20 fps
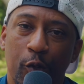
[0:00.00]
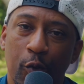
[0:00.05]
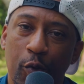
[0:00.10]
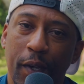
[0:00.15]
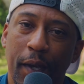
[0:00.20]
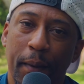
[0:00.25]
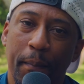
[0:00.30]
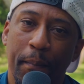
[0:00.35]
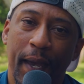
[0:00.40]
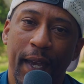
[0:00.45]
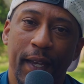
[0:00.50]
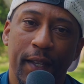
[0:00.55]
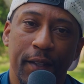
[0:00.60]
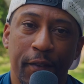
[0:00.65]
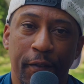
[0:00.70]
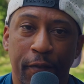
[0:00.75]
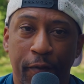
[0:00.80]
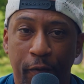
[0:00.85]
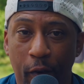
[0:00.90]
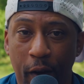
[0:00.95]
you can make
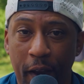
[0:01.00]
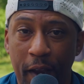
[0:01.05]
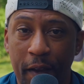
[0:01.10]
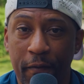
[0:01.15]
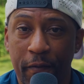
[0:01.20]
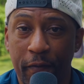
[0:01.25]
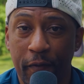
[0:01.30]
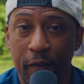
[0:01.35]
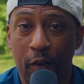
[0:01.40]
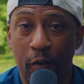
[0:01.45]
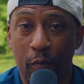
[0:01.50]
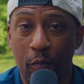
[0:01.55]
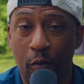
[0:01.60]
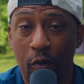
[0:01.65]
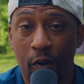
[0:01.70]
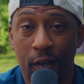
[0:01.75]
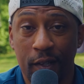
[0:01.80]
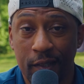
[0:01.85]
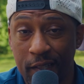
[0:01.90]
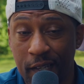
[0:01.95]
the frame feel
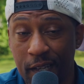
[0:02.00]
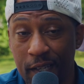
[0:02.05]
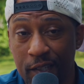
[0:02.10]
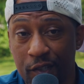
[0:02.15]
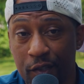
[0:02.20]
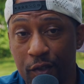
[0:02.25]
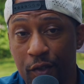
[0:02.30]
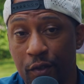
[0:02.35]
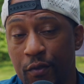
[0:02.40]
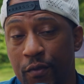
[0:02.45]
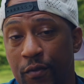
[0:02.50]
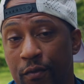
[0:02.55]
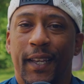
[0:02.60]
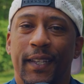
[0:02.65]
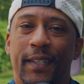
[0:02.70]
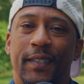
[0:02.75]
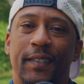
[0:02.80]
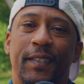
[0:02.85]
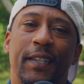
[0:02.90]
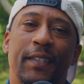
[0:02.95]
more intentional,
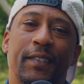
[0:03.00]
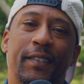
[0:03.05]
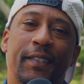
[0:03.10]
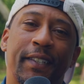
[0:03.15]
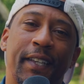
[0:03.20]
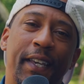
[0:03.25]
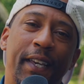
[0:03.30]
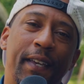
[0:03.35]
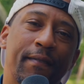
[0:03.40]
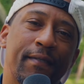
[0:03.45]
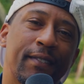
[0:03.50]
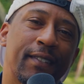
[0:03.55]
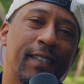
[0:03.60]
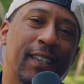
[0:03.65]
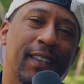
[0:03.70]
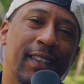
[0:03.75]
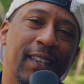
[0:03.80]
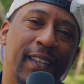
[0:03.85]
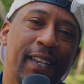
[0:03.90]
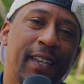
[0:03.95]
and it just gives
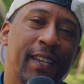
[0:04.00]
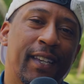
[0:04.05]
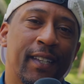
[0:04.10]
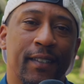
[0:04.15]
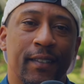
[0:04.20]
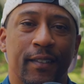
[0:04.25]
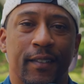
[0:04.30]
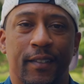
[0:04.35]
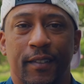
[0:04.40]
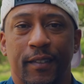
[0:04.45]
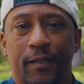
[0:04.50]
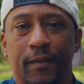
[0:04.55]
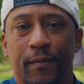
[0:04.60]
the lens